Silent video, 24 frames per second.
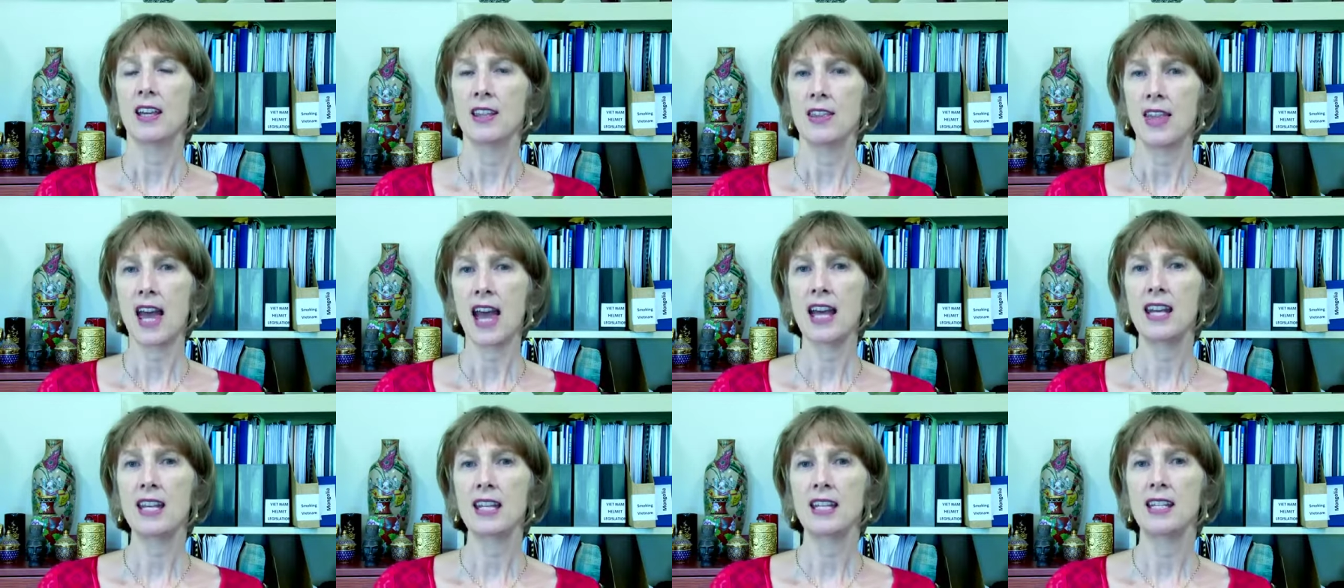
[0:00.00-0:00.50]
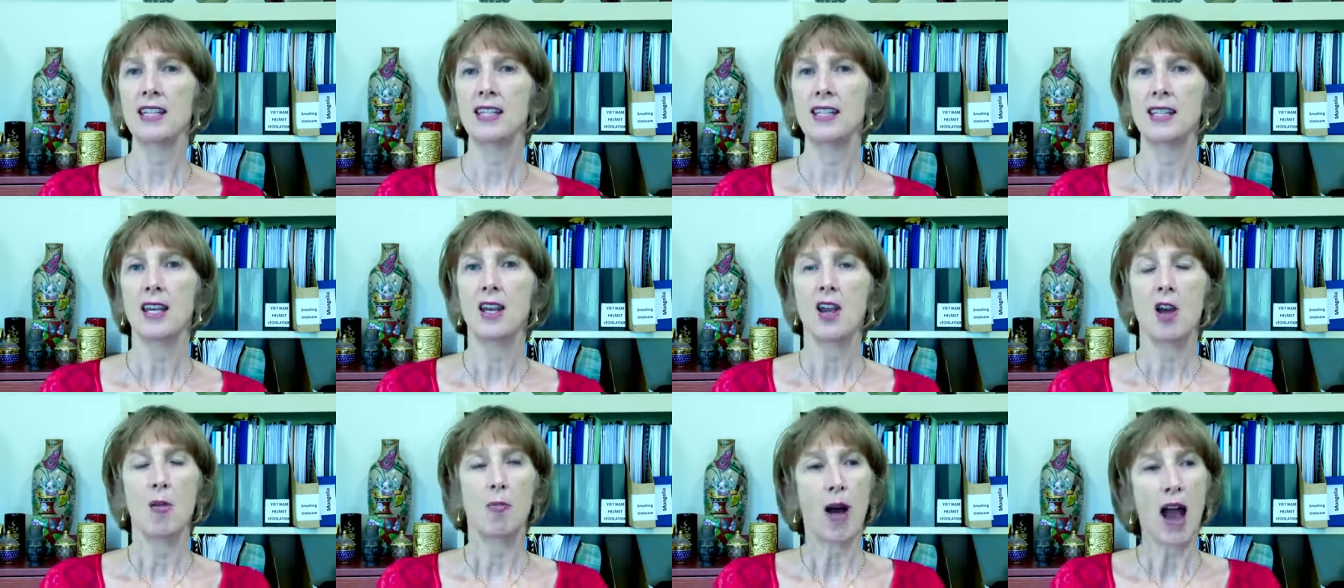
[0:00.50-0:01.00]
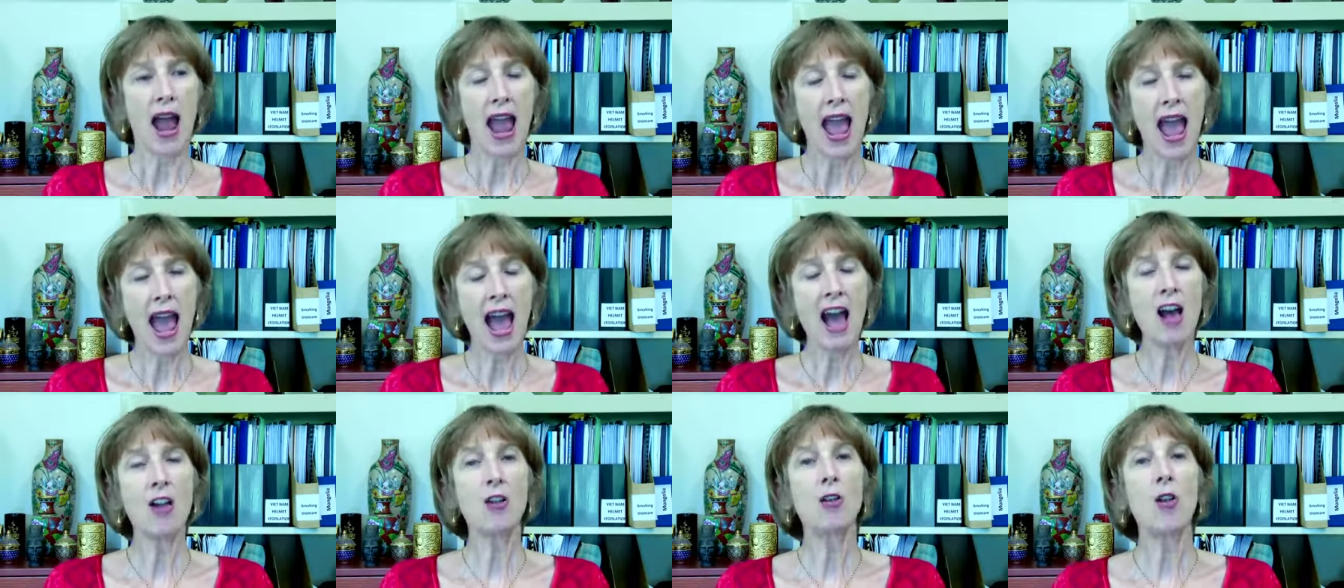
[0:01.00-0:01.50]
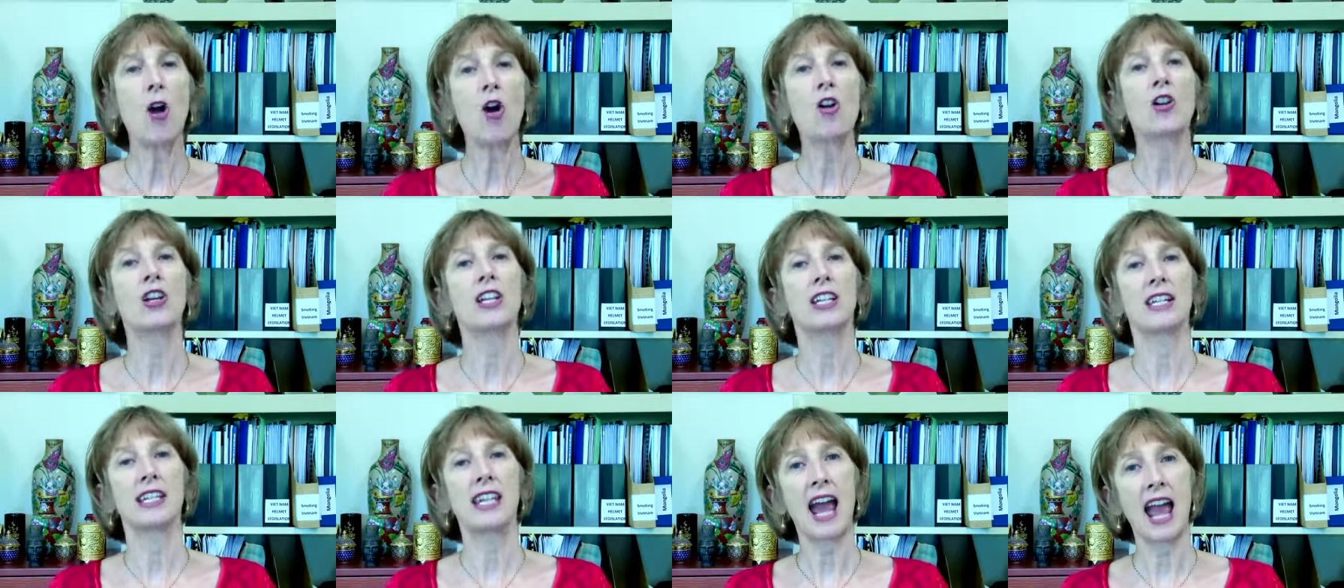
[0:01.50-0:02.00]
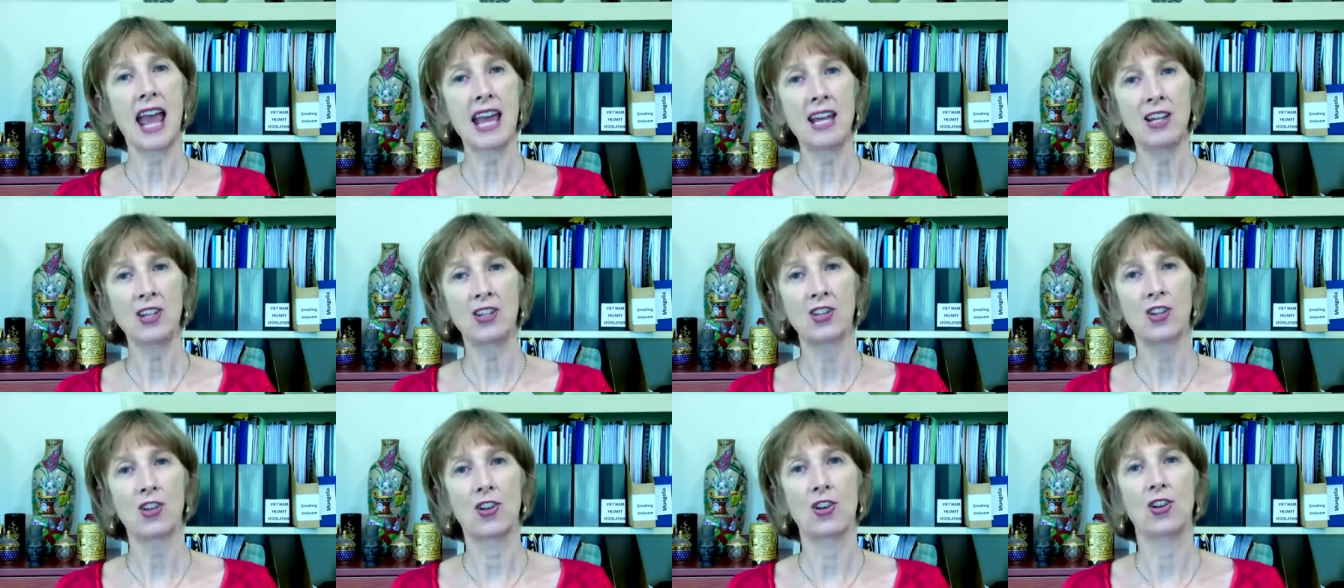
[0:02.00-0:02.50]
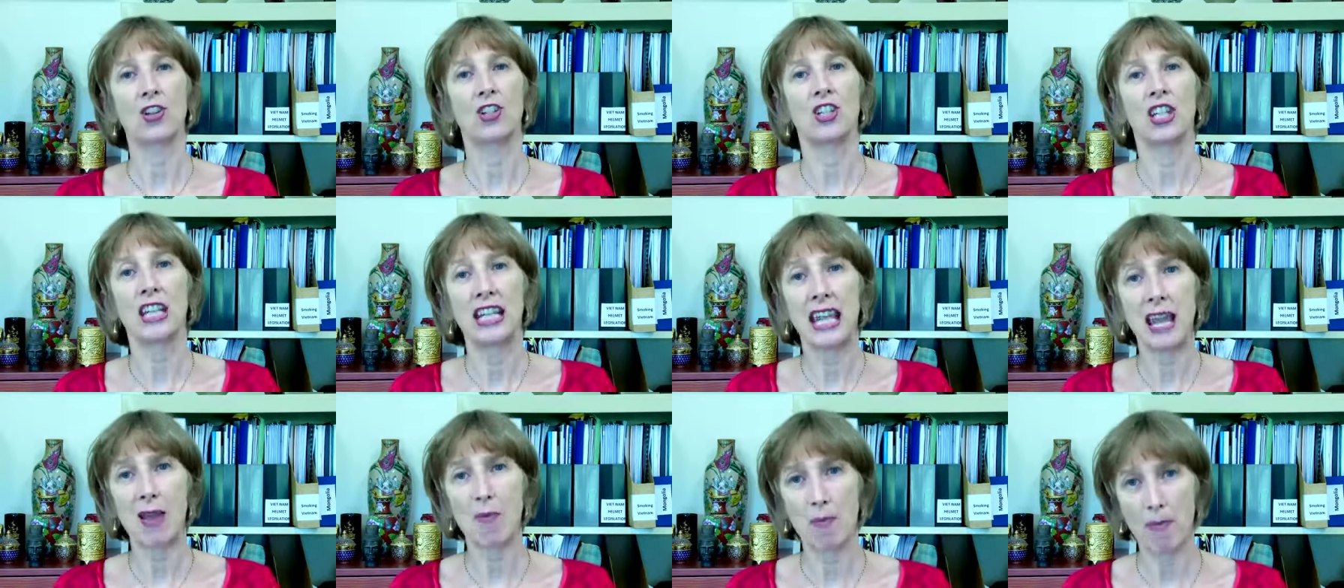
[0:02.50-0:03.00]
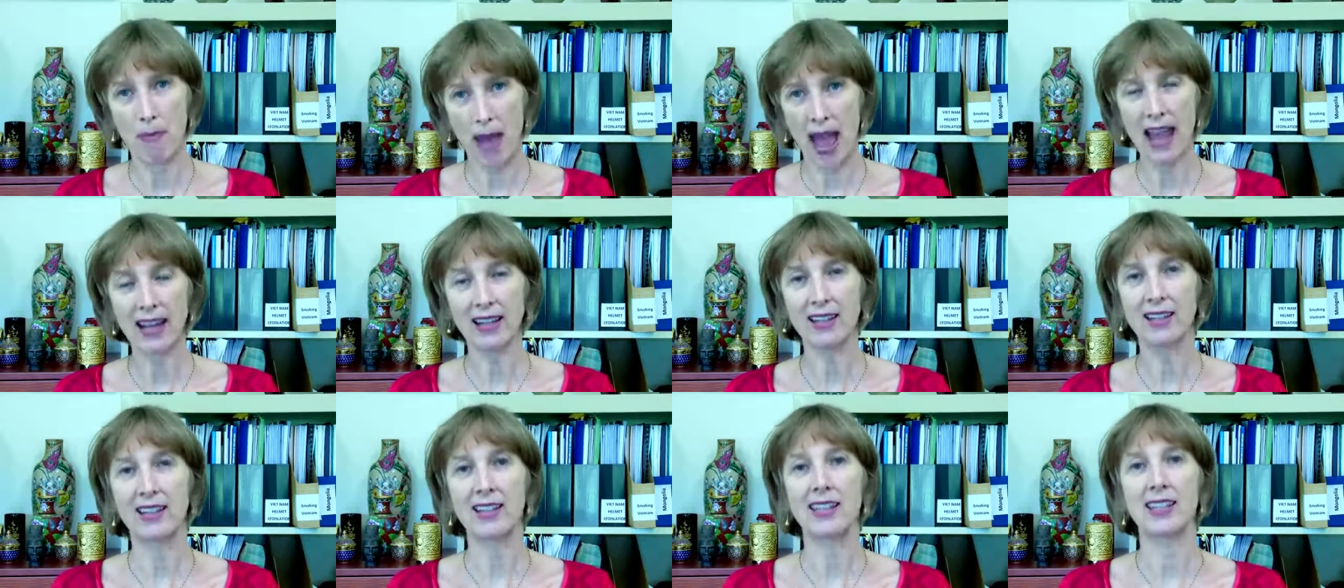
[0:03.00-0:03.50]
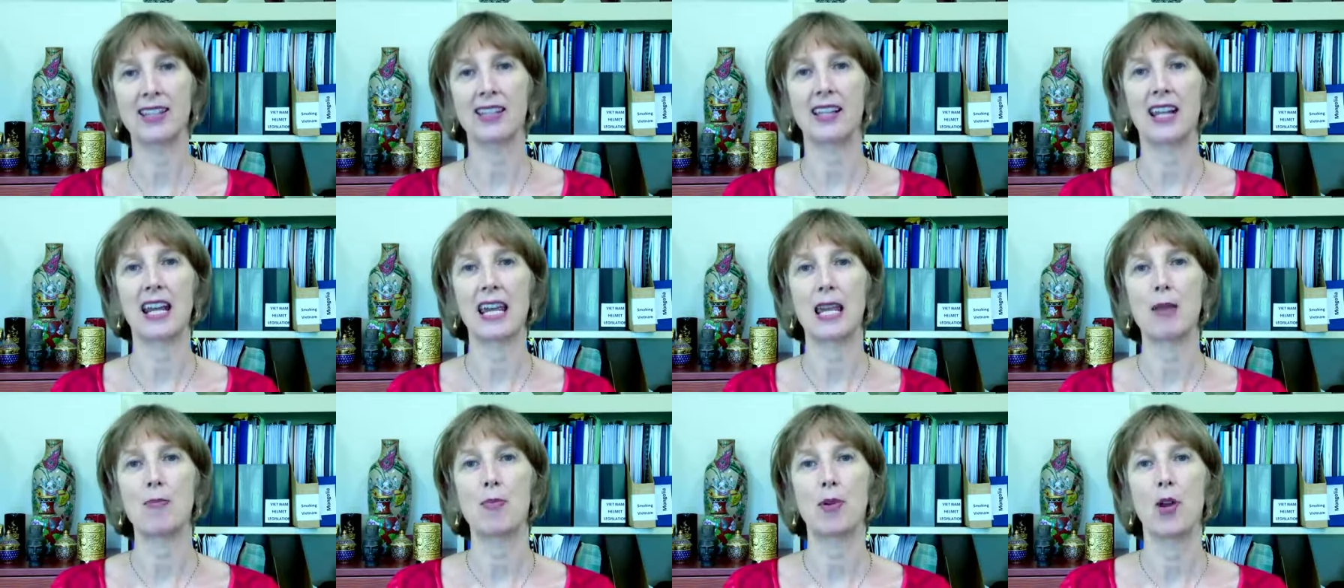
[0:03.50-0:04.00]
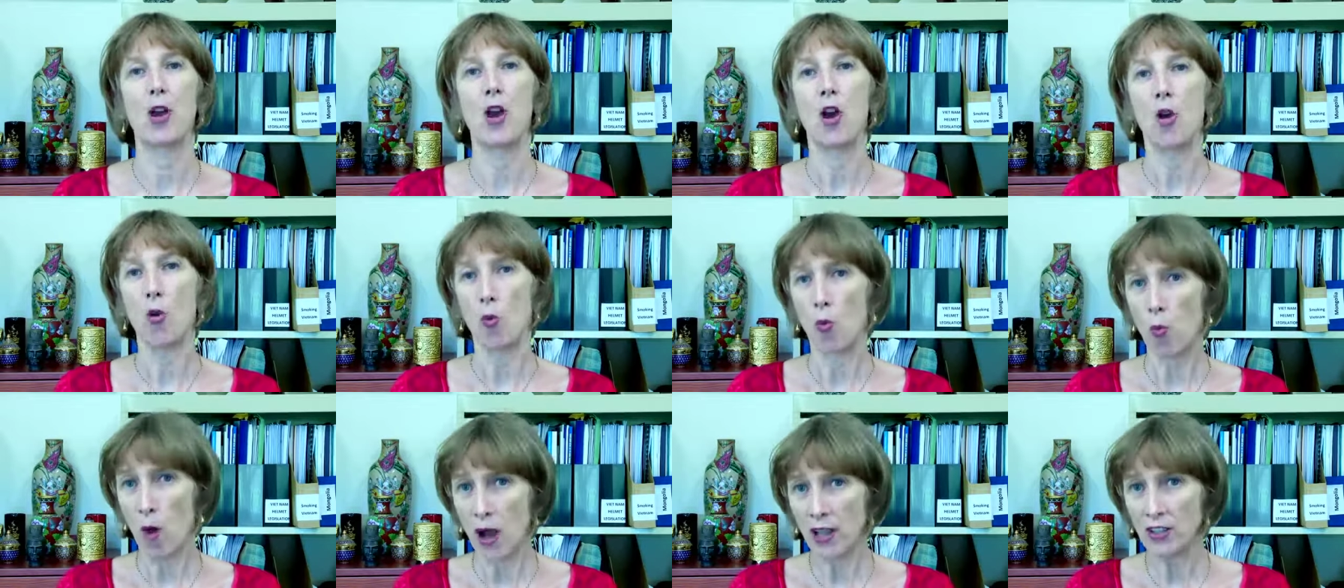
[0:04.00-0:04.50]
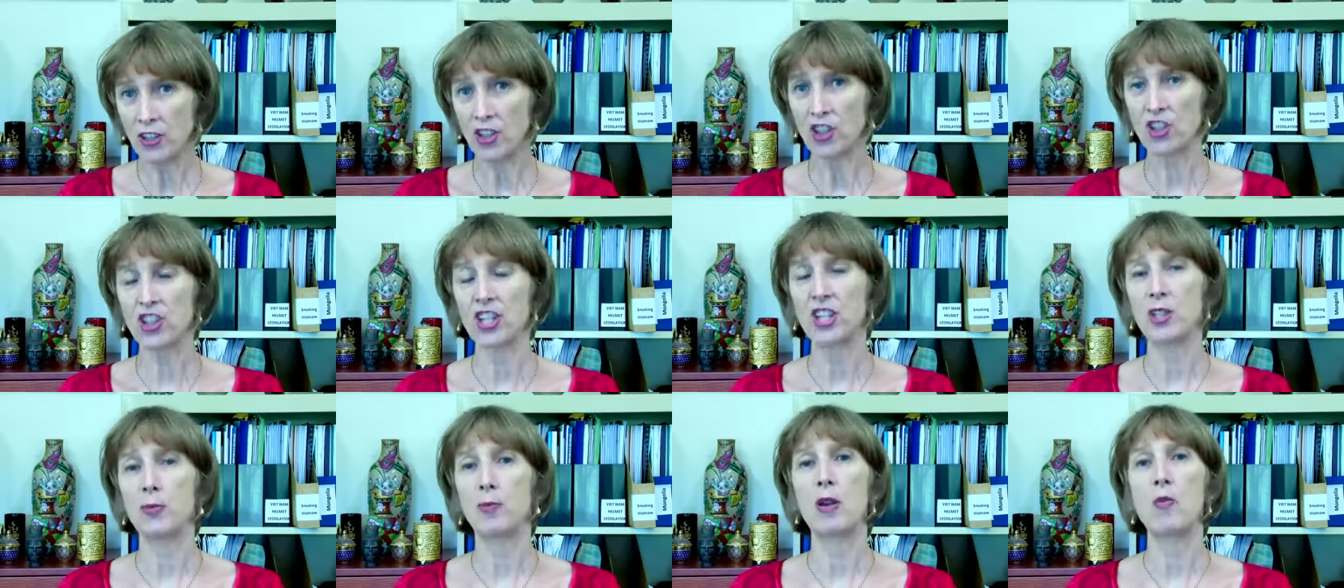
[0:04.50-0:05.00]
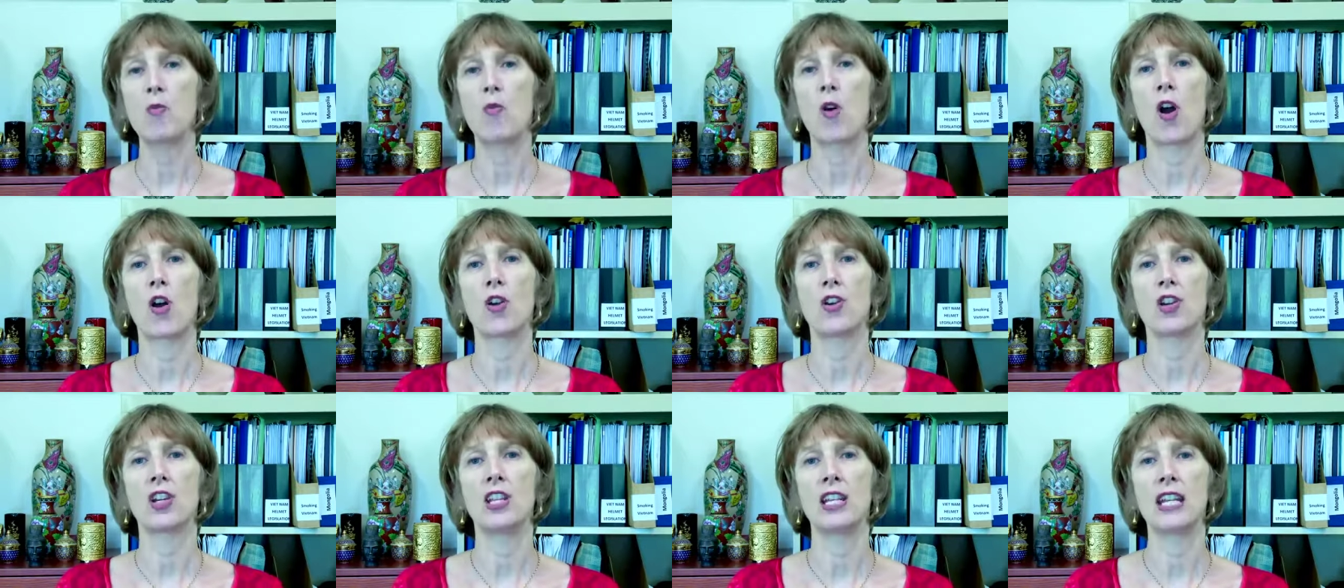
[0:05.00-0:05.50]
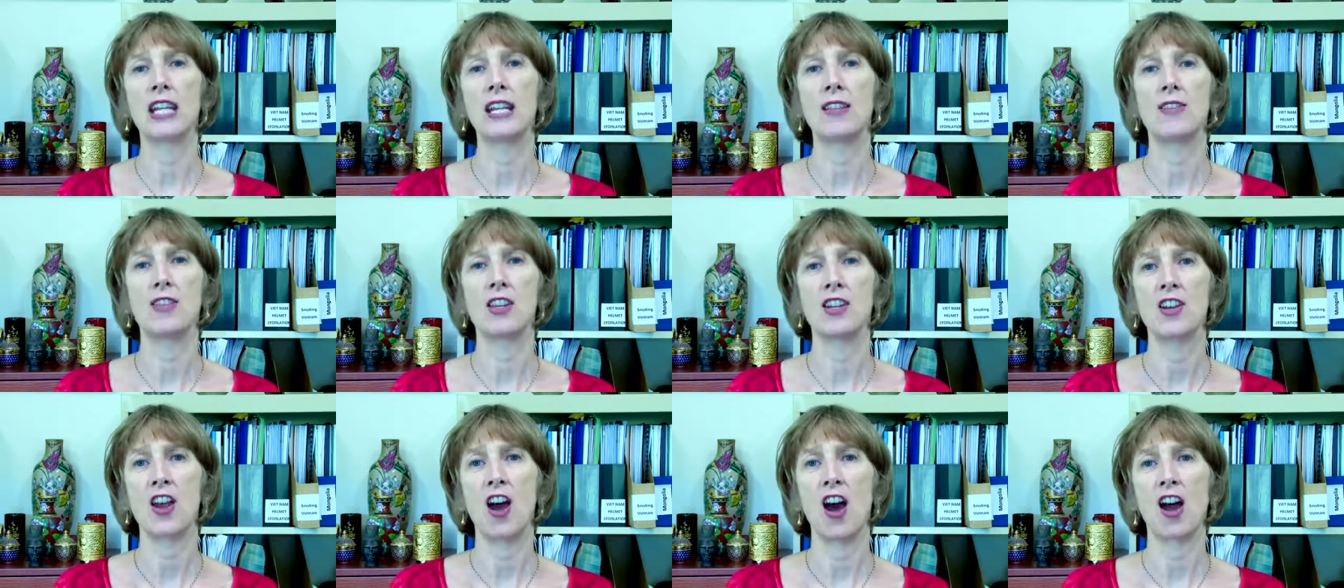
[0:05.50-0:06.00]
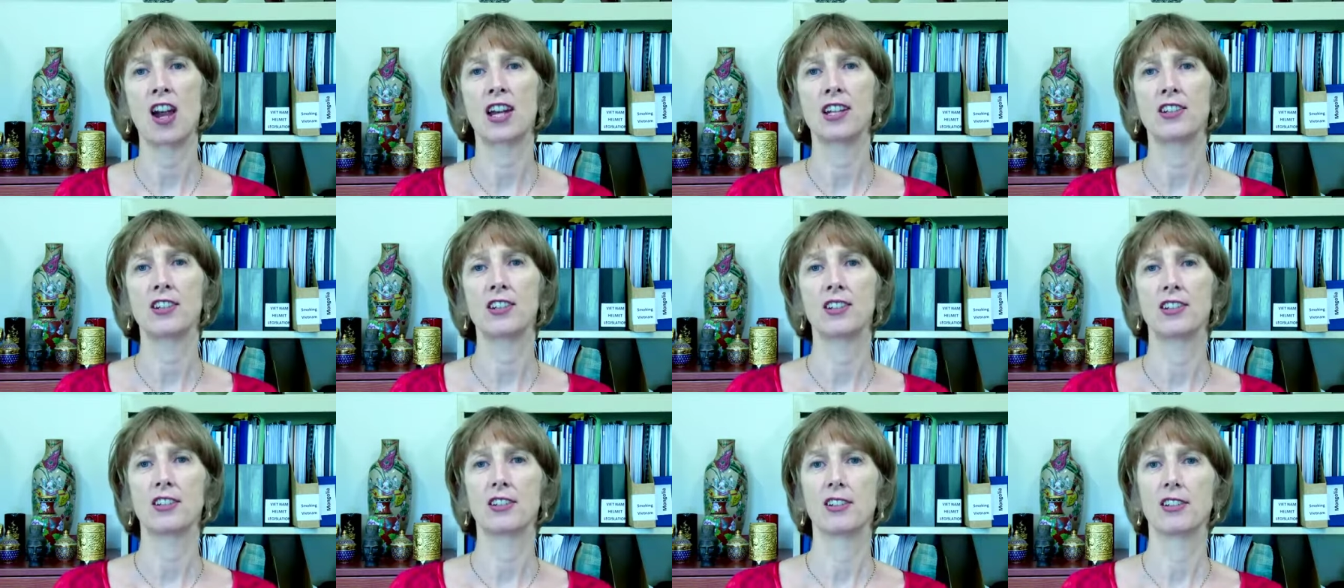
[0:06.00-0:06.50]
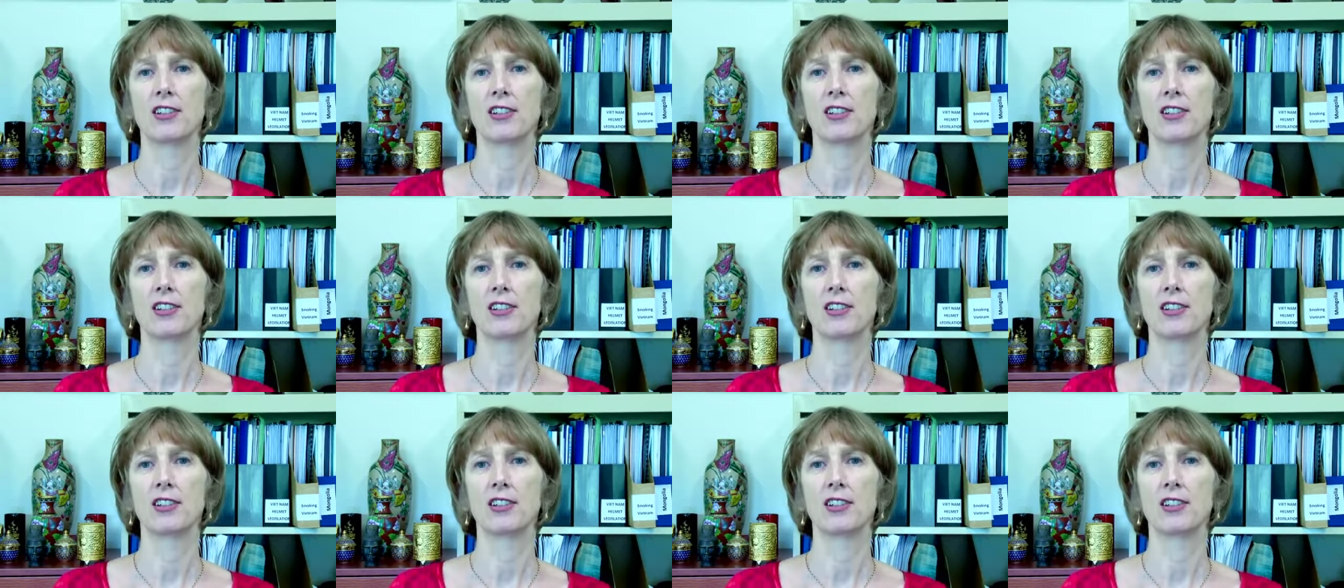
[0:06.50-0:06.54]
That is, by how long it takes her to get back to sleep once she's been woken in the night.